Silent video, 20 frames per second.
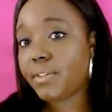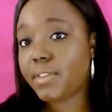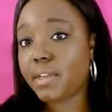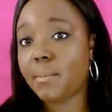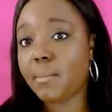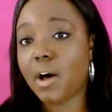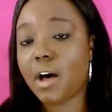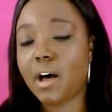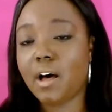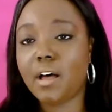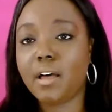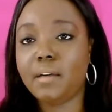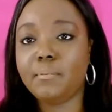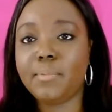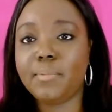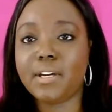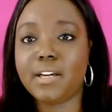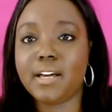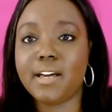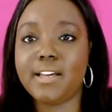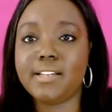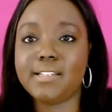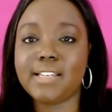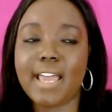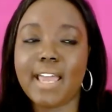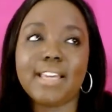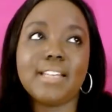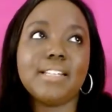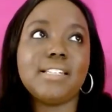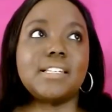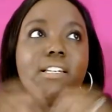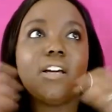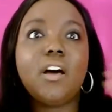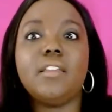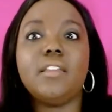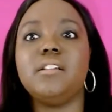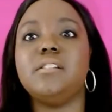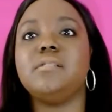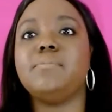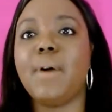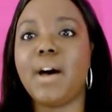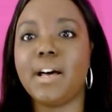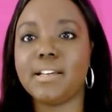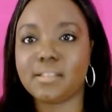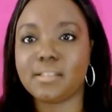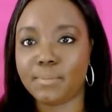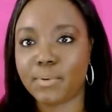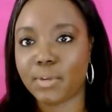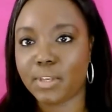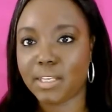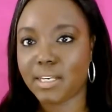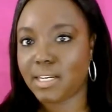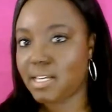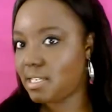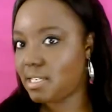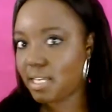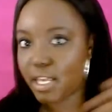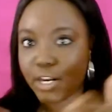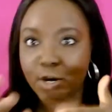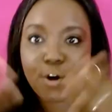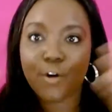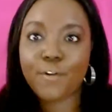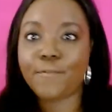them on because I can see all these possibilities in her